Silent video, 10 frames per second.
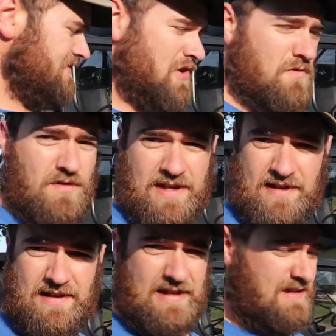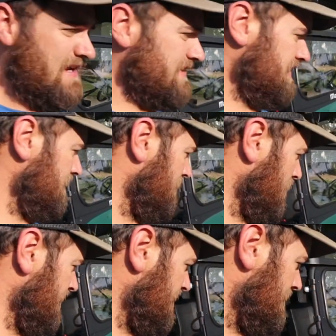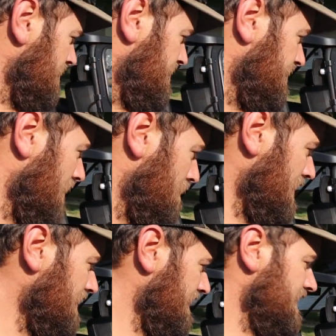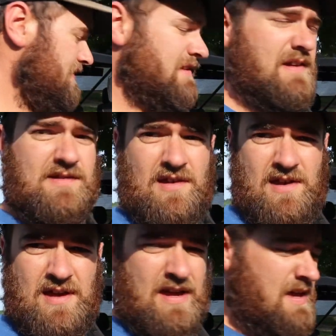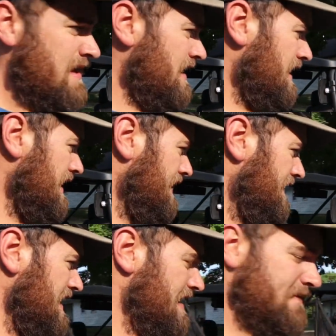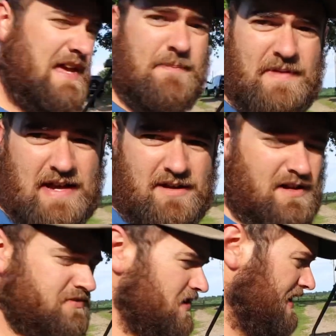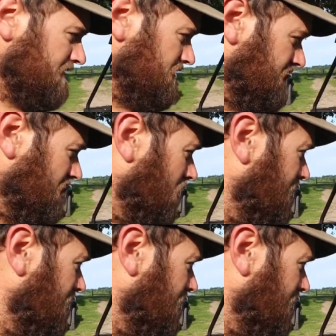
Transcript: Overland in 1947 to start building these things, and they have kept that contract this whole